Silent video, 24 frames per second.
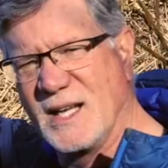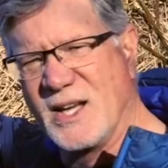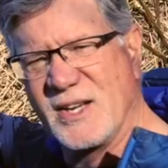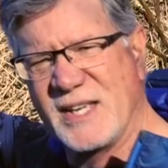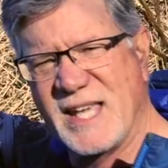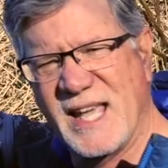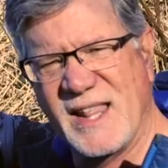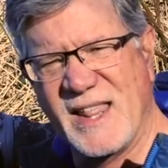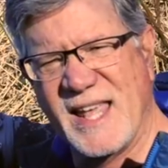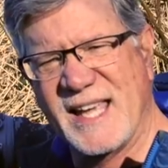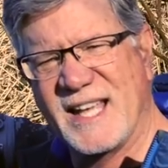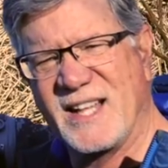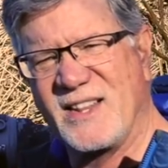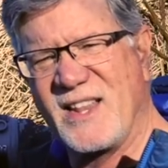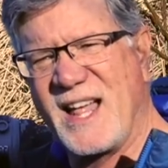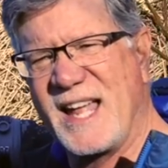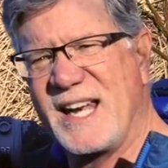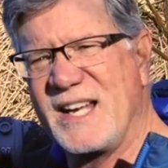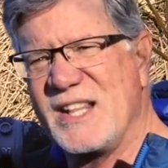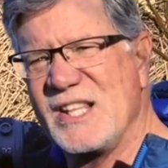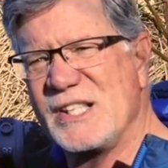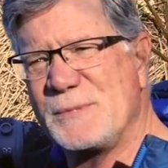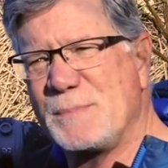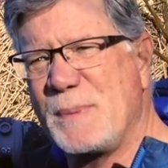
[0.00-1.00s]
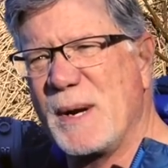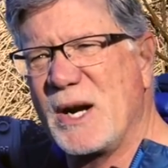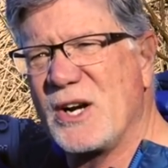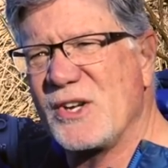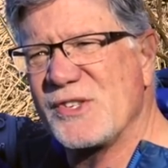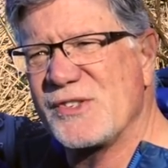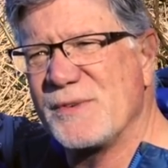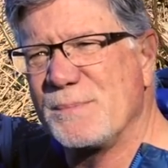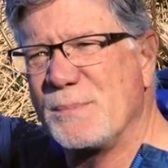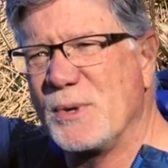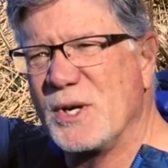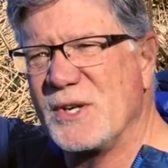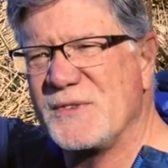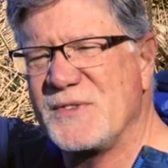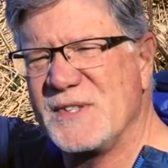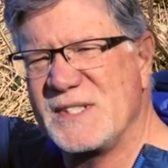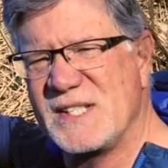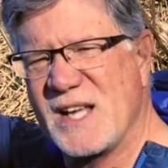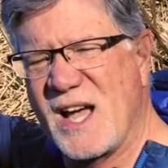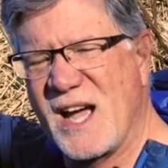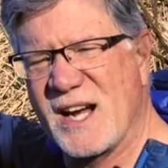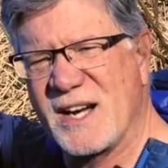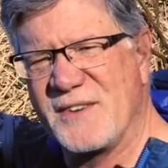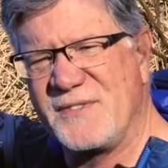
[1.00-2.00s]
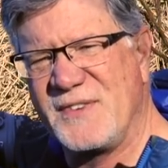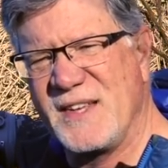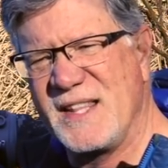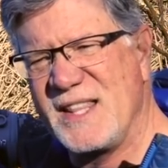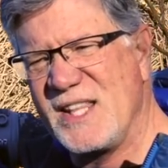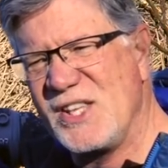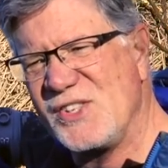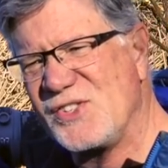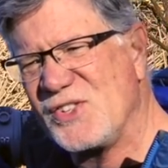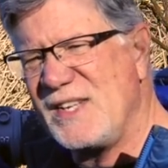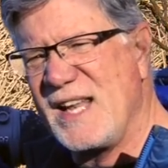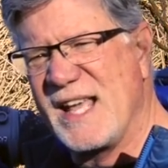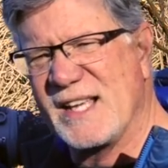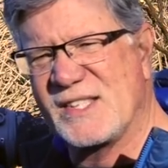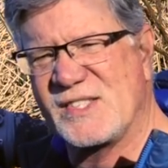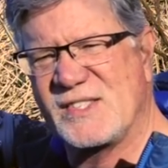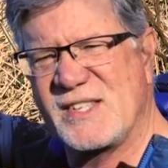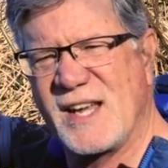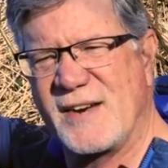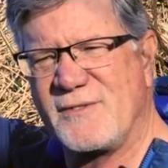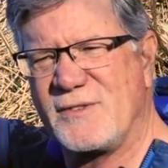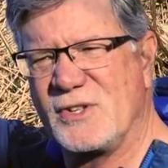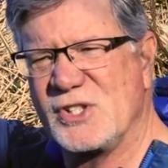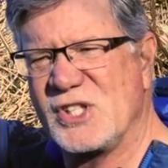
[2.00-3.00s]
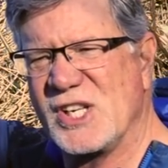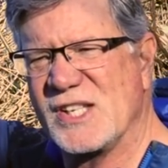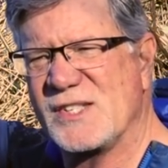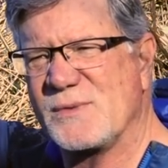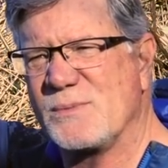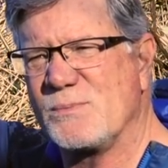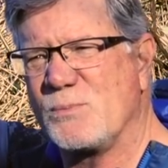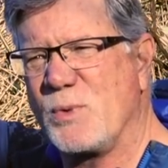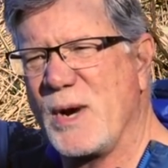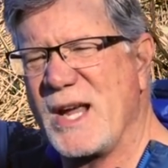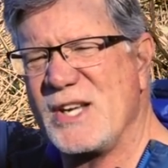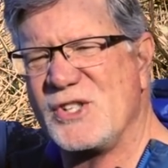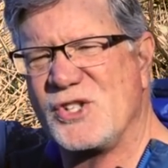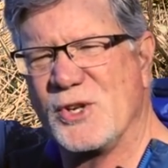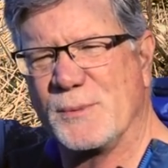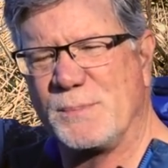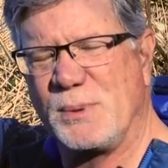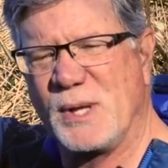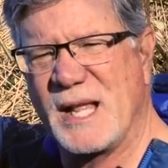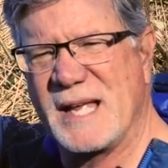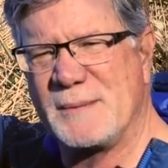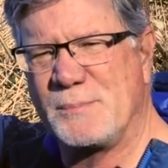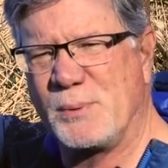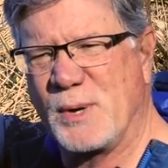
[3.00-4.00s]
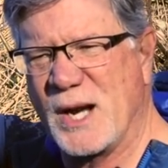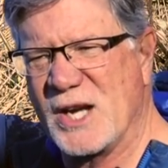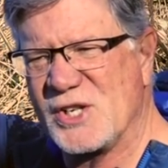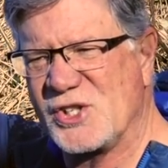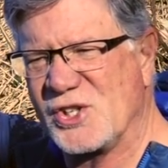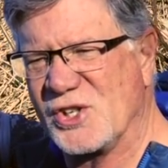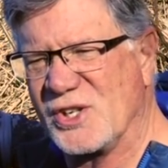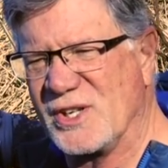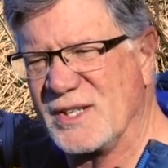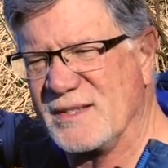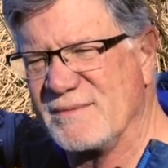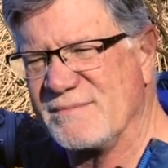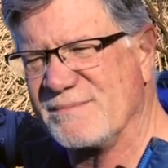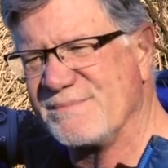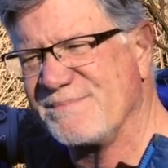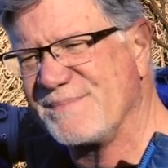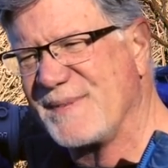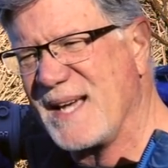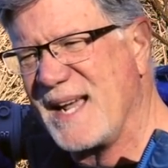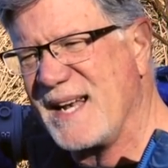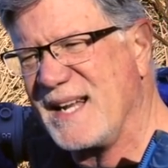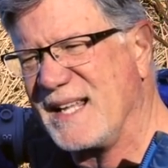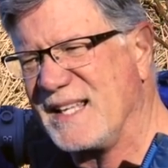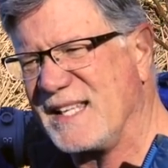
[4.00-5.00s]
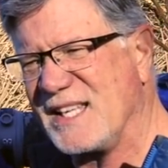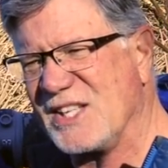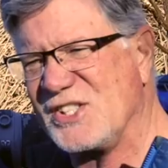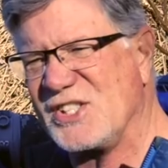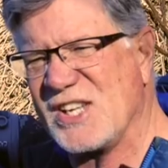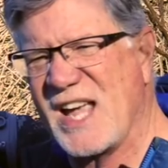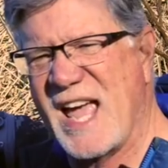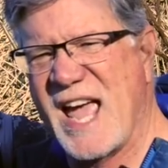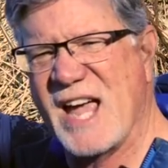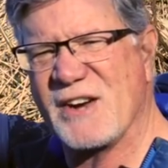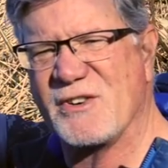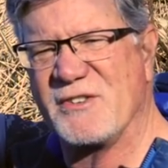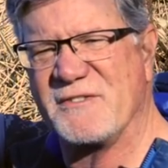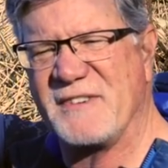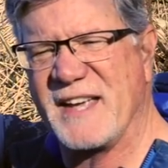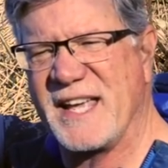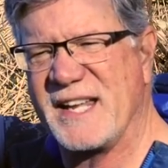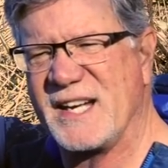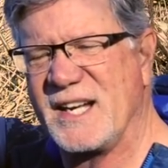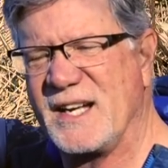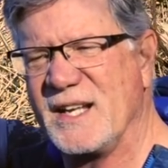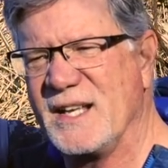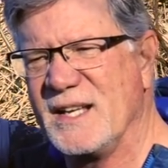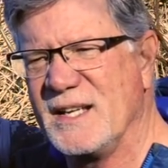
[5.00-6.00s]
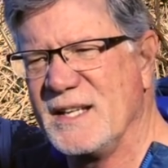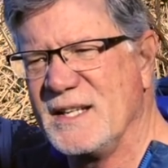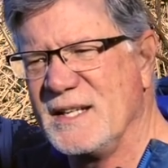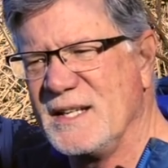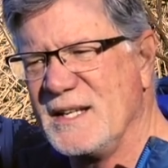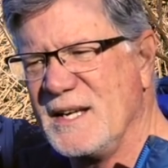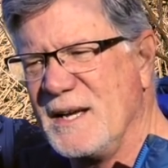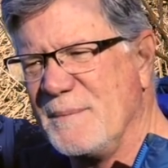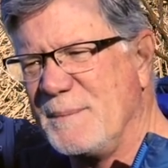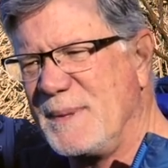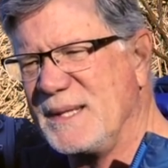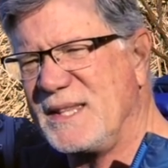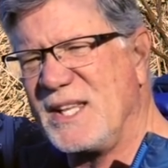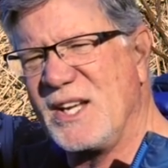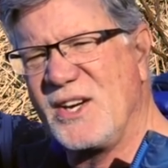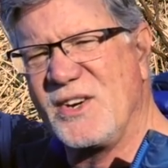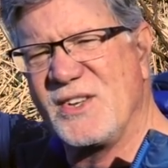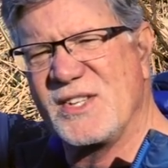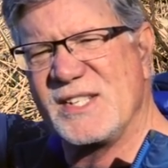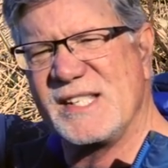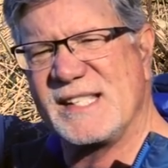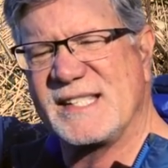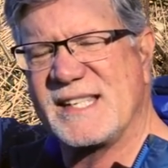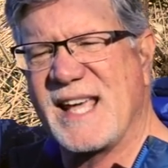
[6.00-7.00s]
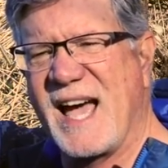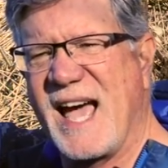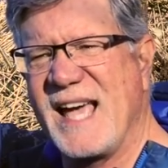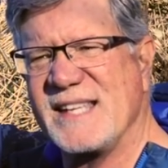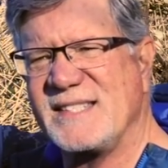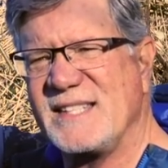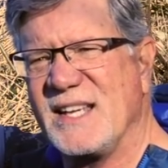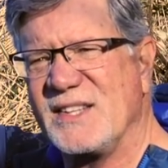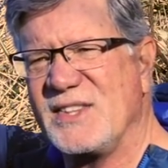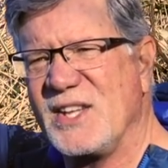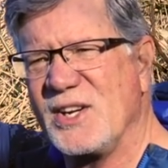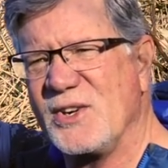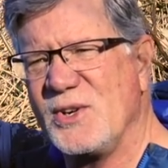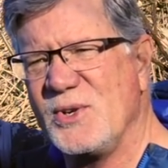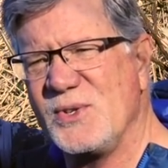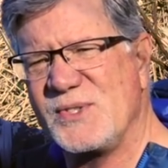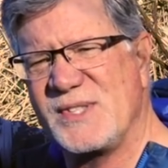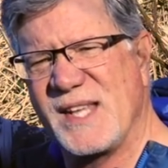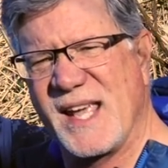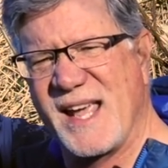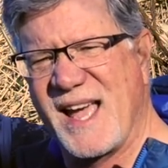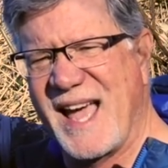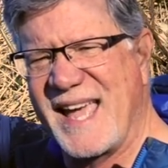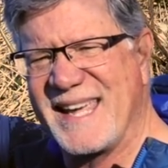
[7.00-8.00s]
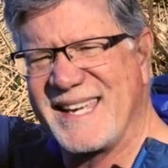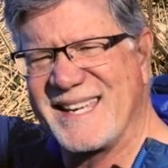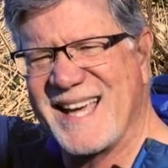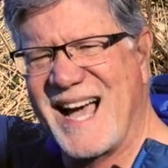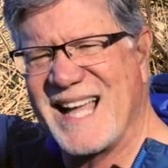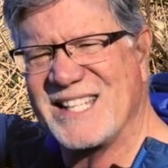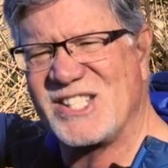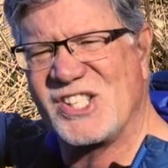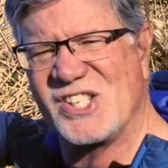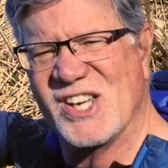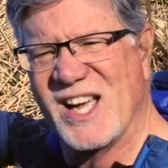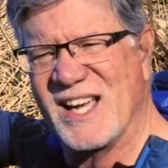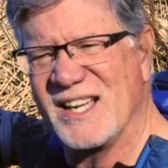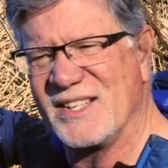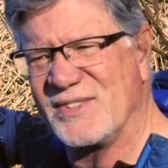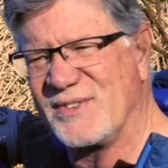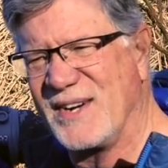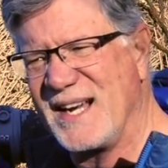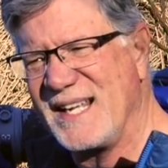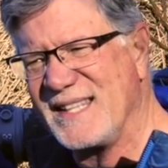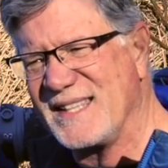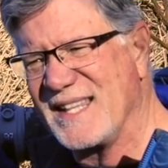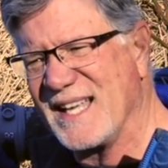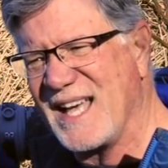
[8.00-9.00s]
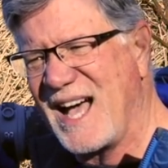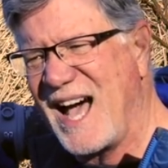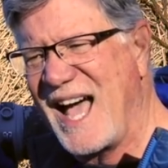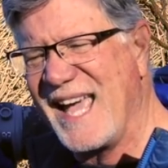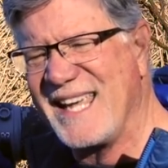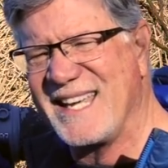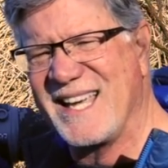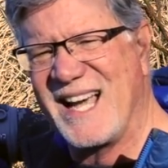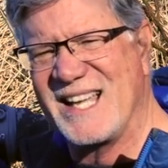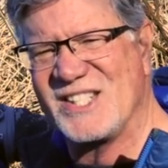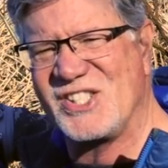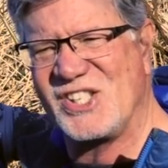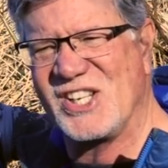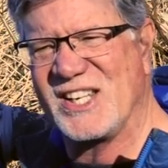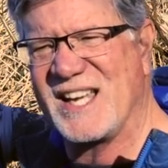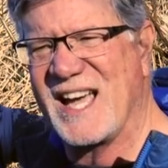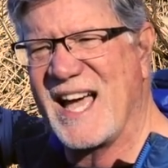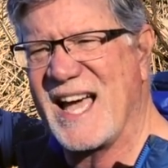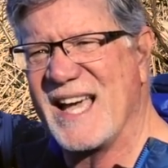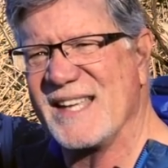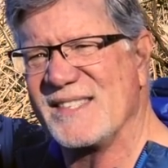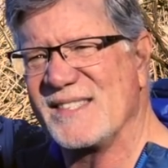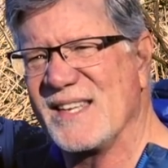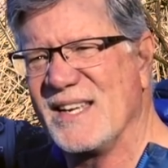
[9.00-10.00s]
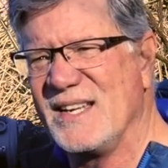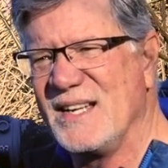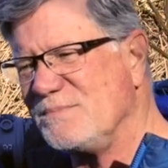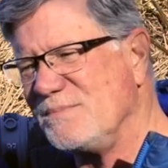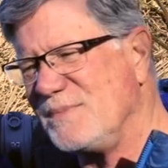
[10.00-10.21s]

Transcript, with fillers: Okay, like a lot of these perils of bird photography, these next several just raise your blood pressure and kind of get you aggravated. But there's these guys out there who say, I gotcha, right? The I gotcha guys